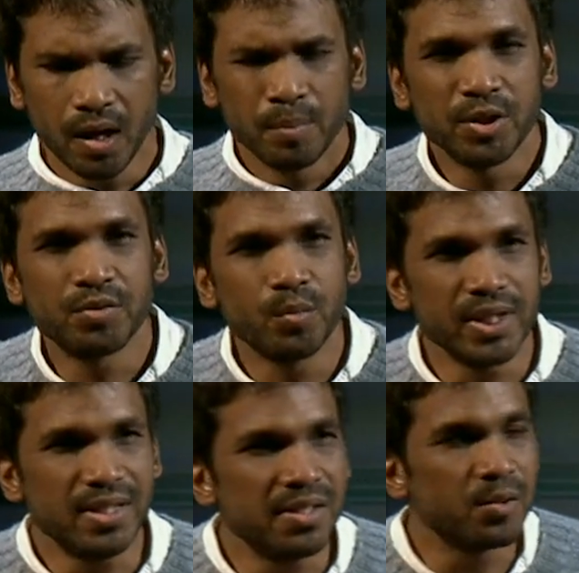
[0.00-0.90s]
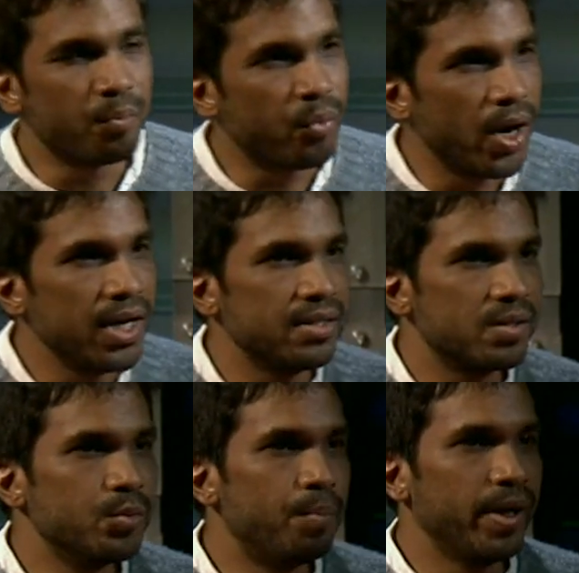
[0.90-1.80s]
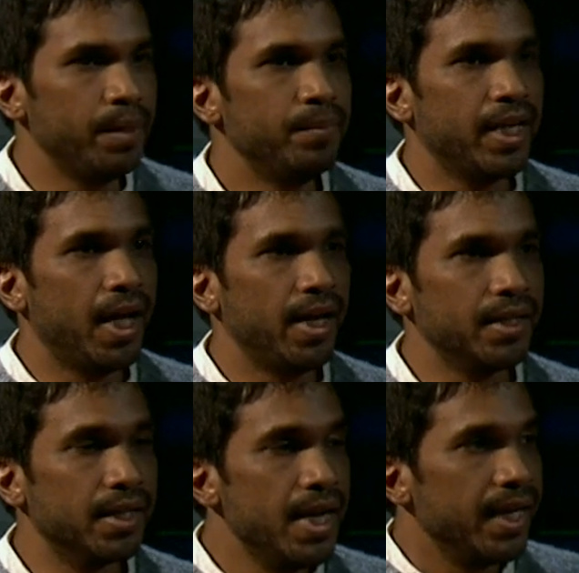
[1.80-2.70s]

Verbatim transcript: But what is the price to pay behind?